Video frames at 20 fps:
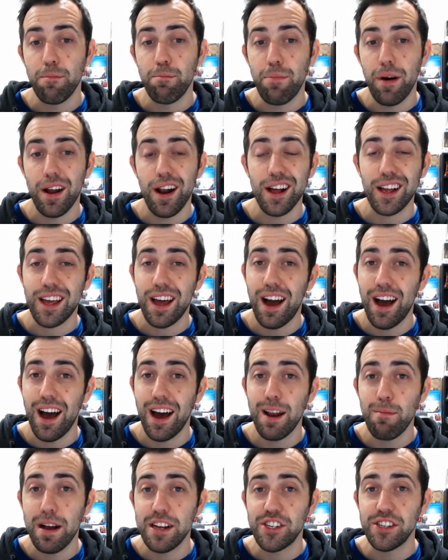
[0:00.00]
but I
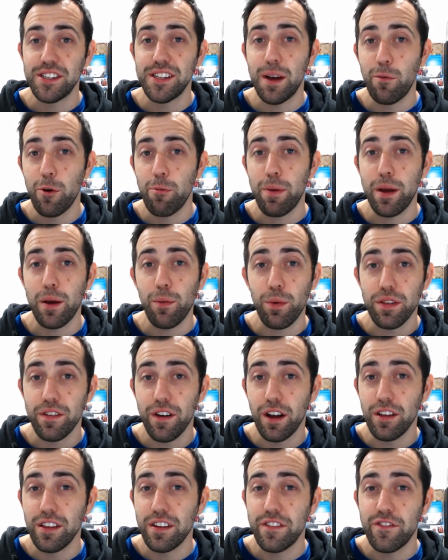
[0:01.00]
can't imagine there would be with
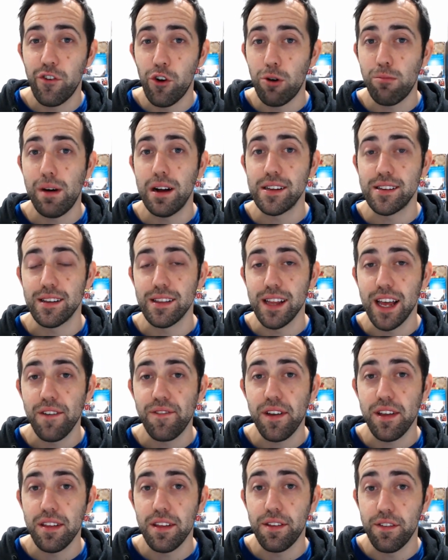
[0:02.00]
only 4 months
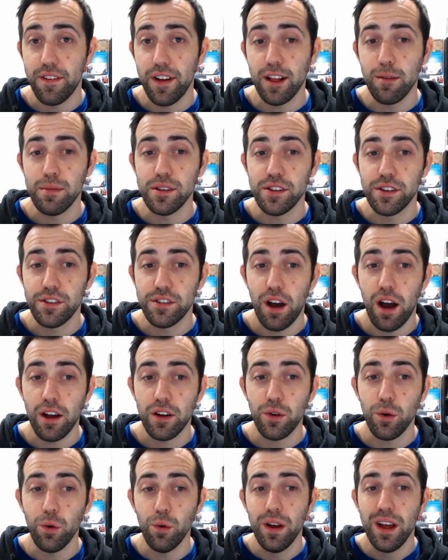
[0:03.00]
left in the development
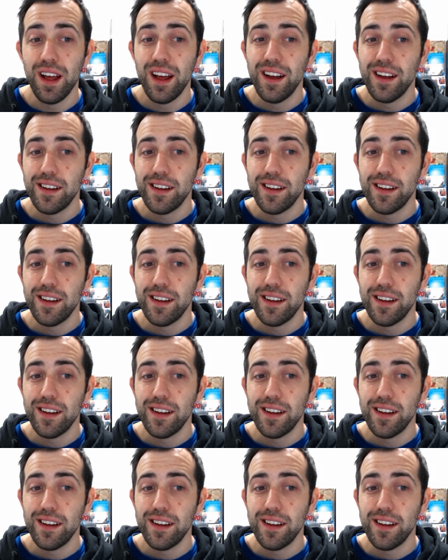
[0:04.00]
cycle.